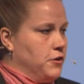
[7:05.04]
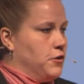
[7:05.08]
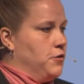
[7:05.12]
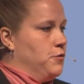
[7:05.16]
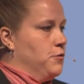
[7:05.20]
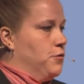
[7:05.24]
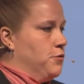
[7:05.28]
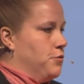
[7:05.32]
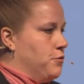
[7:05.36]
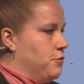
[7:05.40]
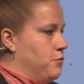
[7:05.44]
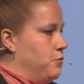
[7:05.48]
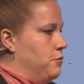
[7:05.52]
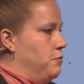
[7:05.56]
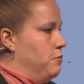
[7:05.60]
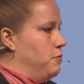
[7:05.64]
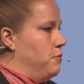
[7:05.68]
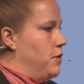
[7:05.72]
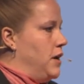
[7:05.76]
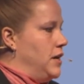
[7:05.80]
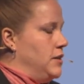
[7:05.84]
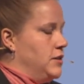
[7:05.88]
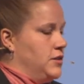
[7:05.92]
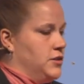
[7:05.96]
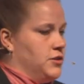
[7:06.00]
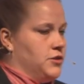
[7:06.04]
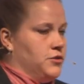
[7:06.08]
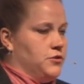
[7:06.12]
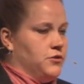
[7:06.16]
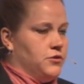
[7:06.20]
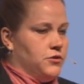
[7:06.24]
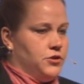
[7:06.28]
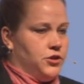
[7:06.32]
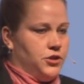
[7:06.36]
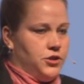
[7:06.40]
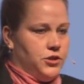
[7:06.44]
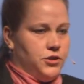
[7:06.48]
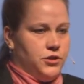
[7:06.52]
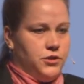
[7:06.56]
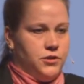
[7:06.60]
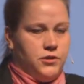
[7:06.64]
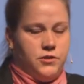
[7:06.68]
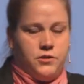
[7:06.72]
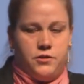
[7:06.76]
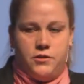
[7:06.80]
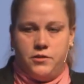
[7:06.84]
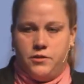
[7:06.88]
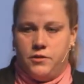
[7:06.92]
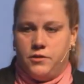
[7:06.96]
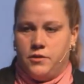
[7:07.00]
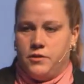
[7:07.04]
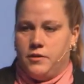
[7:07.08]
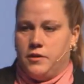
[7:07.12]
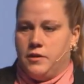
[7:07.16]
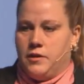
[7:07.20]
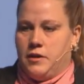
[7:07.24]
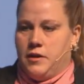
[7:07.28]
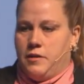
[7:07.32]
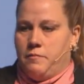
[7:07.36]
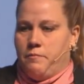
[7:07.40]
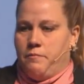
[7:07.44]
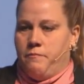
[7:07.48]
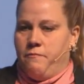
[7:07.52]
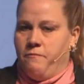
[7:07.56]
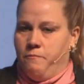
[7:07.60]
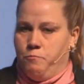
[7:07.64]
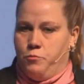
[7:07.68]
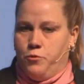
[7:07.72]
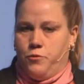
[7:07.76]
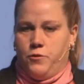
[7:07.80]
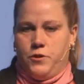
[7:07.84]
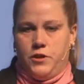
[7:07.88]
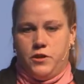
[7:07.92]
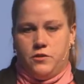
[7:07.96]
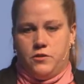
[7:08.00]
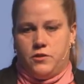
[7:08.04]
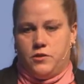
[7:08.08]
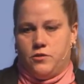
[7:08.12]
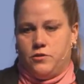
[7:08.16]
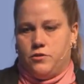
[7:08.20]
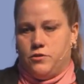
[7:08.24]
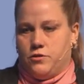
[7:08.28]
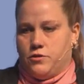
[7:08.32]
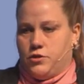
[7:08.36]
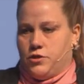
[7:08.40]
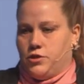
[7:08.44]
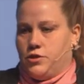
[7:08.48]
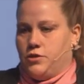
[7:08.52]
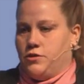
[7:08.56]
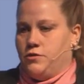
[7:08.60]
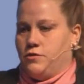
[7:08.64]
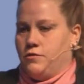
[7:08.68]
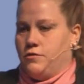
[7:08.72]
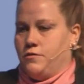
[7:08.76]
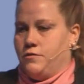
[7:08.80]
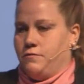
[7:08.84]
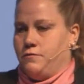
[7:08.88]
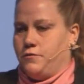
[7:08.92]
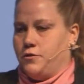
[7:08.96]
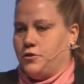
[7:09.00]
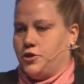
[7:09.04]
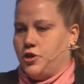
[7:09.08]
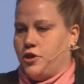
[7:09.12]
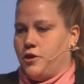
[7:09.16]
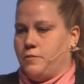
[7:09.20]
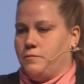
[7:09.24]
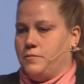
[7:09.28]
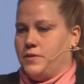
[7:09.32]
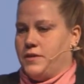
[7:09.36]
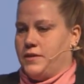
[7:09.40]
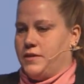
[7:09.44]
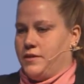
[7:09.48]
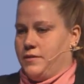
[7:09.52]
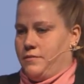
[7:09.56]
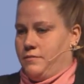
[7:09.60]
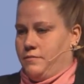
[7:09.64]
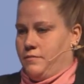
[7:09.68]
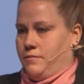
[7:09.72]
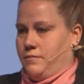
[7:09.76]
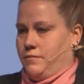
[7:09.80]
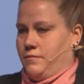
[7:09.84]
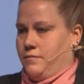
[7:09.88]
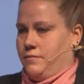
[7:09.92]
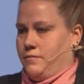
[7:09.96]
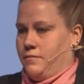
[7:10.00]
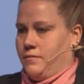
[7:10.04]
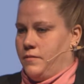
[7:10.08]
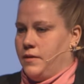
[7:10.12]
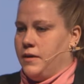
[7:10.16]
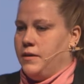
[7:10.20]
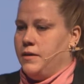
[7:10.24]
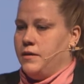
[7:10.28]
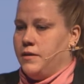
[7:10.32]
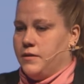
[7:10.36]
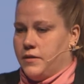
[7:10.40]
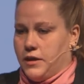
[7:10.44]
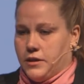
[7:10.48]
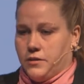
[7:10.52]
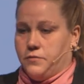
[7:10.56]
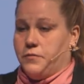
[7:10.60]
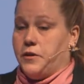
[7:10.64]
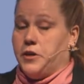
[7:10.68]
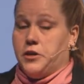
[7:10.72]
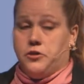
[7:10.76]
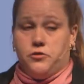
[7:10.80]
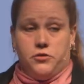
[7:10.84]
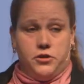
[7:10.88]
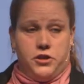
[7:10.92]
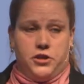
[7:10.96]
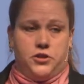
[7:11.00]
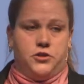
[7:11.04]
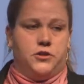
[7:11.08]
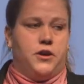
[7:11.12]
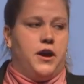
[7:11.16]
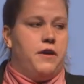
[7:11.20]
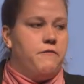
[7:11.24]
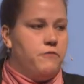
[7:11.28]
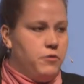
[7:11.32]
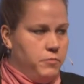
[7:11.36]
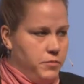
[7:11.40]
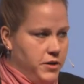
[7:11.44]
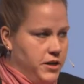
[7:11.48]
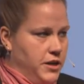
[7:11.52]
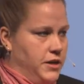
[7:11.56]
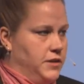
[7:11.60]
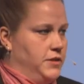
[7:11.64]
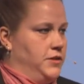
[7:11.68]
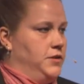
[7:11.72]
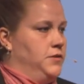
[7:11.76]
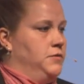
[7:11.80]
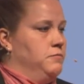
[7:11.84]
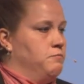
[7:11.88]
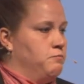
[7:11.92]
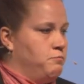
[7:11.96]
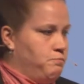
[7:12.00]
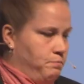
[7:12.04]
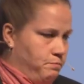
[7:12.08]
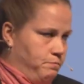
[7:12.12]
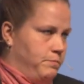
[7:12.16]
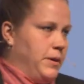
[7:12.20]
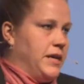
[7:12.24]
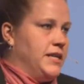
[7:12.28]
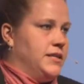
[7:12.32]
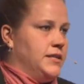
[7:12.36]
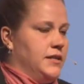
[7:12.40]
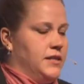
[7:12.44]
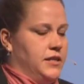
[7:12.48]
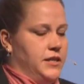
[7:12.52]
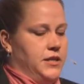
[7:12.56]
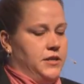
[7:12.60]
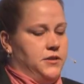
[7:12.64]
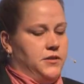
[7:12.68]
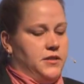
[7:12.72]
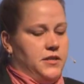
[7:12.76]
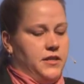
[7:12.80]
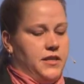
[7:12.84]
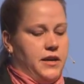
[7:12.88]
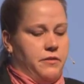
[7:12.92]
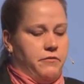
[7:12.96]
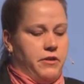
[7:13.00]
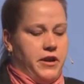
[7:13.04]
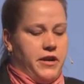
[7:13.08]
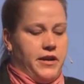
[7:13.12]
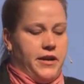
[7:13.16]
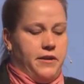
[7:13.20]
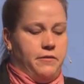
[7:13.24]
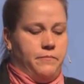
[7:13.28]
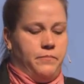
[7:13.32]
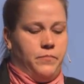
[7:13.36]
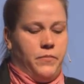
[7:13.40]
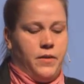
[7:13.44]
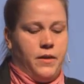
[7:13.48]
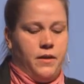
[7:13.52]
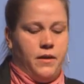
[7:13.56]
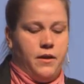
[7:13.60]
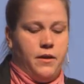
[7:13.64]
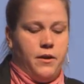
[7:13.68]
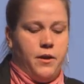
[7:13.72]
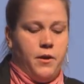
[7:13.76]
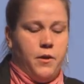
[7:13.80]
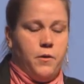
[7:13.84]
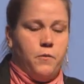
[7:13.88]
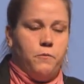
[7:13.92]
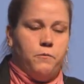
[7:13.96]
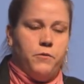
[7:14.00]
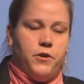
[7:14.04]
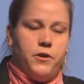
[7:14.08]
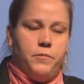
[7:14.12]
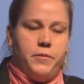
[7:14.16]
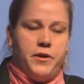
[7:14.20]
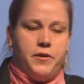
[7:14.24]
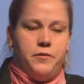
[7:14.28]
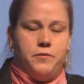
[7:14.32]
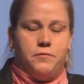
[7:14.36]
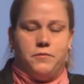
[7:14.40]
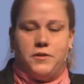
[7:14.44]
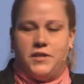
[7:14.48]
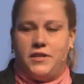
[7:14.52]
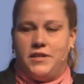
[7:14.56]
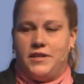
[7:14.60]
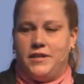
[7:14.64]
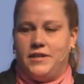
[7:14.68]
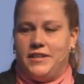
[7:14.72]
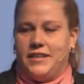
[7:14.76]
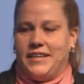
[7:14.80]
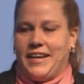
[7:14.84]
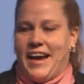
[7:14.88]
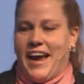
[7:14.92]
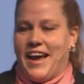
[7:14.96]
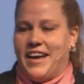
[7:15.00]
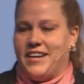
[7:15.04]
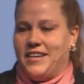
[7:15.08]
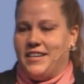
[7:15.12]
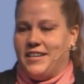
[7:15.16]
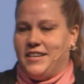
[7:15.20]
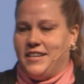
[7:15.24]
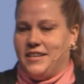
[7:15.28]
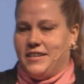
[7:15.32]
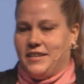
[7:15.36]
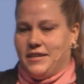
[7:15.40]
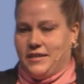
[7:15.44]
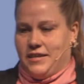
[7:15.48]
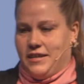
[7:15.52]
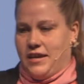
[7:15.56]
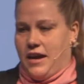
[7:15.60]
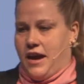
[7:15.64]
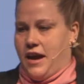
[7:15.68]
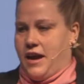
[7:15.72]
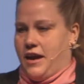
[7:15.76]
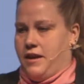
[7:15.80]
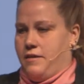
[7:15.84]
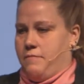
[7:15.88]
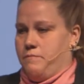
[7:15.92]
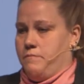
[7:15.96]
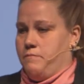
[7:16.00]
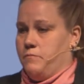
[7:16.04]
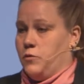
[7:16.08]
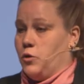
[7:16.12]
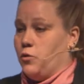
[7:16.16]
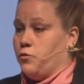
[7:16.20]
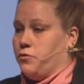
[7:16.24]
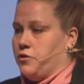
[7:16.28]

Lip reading: through and search, Boolean search for jobs. That's very traditional. Everybody is basically using that right now. What about candidate career